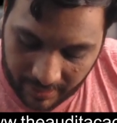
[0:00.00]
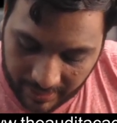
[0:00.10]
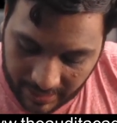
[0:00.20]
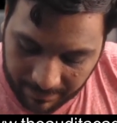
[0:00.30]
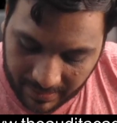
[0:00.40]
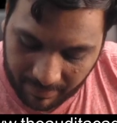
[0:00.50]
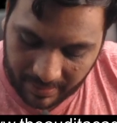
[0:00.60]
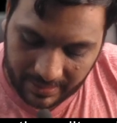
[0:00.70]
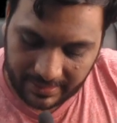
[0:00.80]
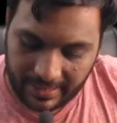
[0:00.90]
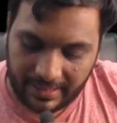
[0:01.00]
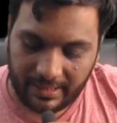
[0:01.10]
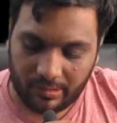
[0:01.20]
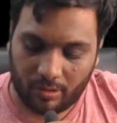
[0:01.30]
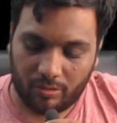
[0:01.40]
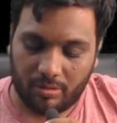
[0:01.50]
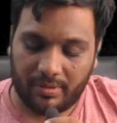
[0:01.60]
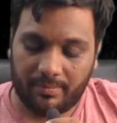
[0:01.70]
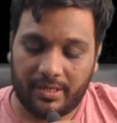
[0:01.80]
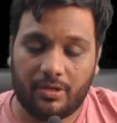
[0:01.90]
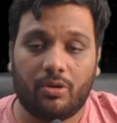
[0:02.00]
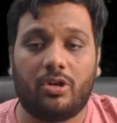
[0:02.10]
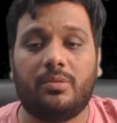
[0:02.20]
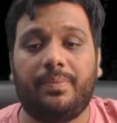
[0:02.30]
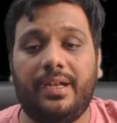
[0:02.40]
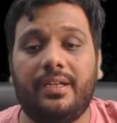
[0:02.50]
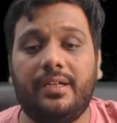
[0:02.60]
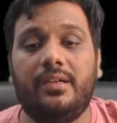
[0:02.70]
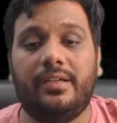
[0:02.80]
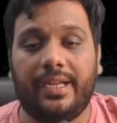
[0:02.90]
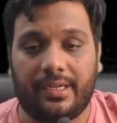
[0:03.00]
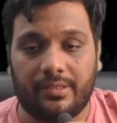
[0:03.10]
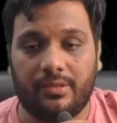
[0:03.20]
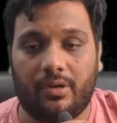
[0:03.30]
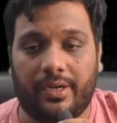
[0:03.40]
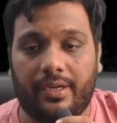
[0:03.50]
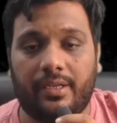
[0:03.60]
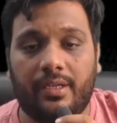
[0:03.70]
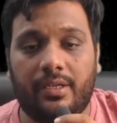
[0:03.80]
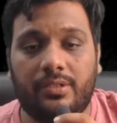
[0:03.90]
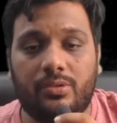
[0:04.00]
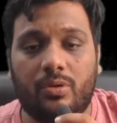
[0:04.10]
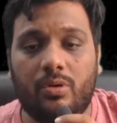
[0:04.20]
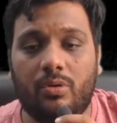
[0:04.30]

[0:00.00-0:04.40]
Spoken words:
date payable is 18th October but not paid till date. All right, so